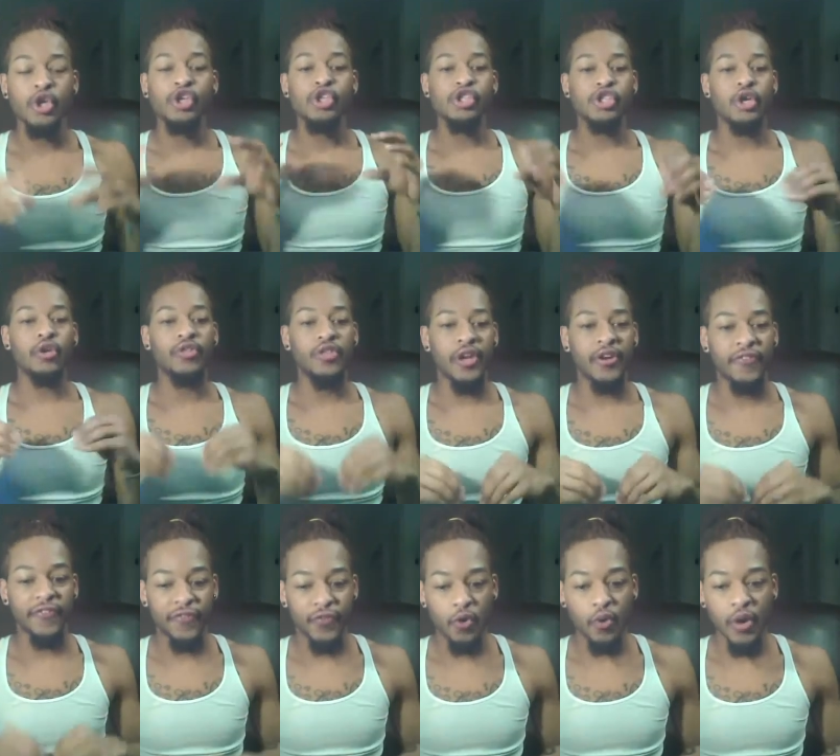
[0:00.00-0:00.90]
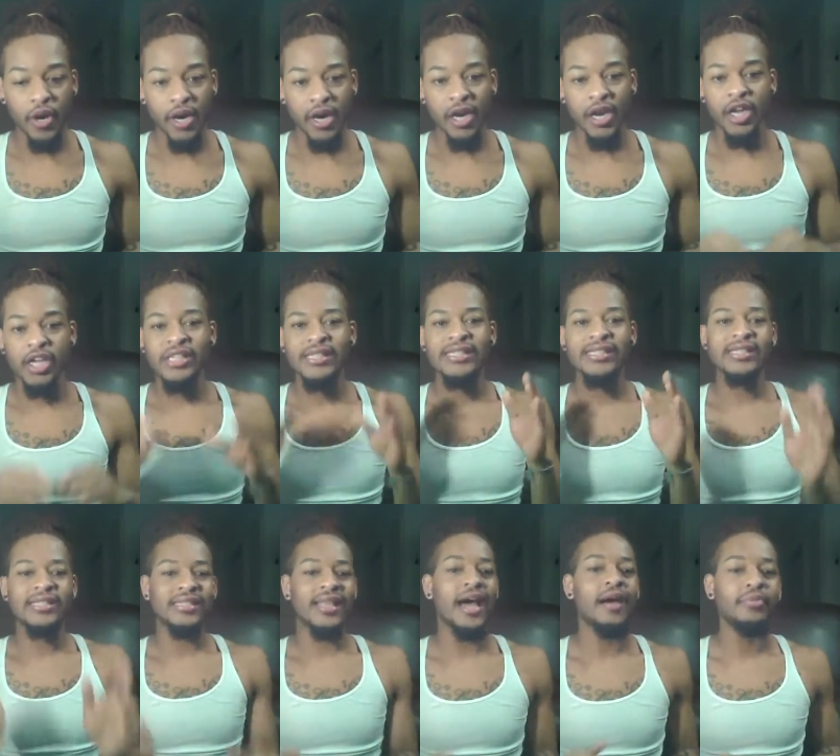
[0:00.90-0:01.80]
So therefore,
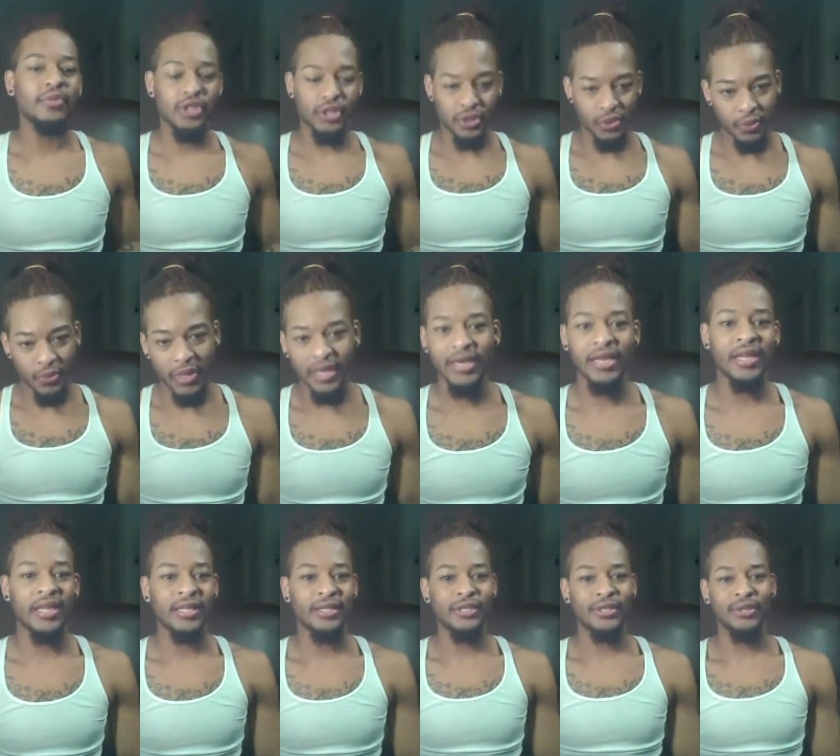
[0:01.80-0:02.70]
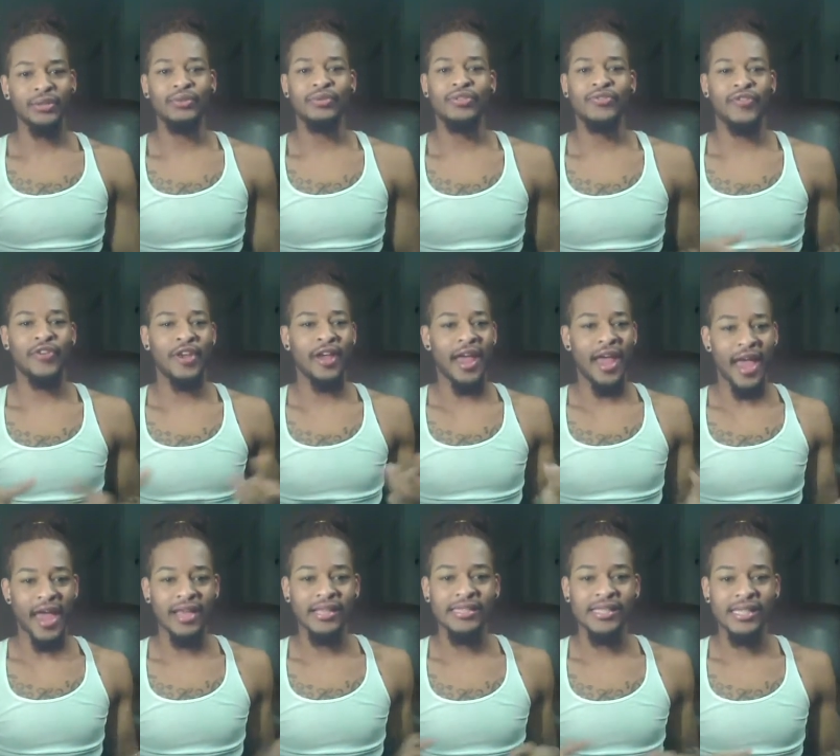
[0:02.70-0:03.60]
stop screening dudes for your
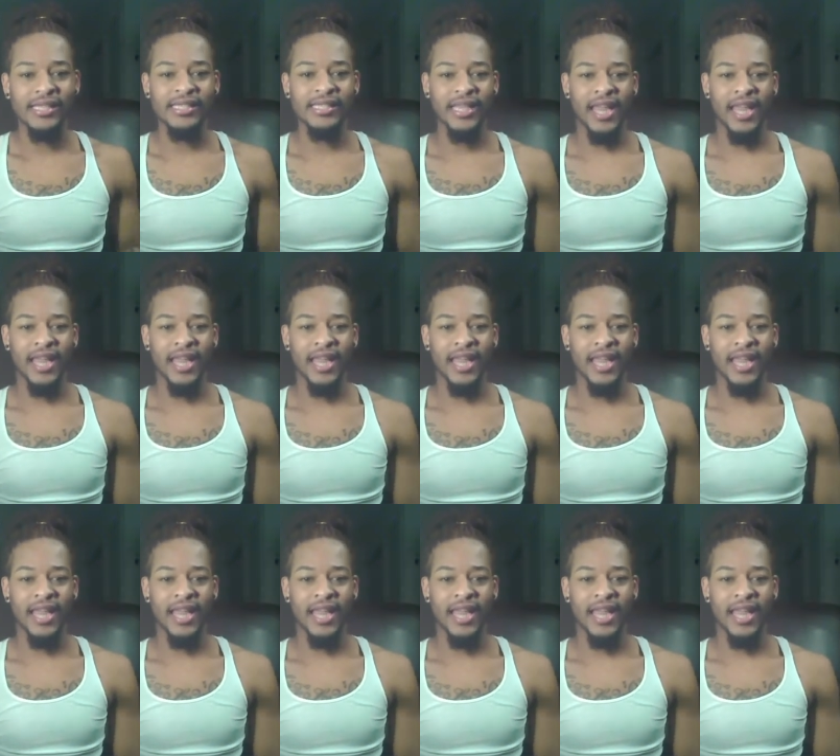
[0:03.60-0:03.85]
exes.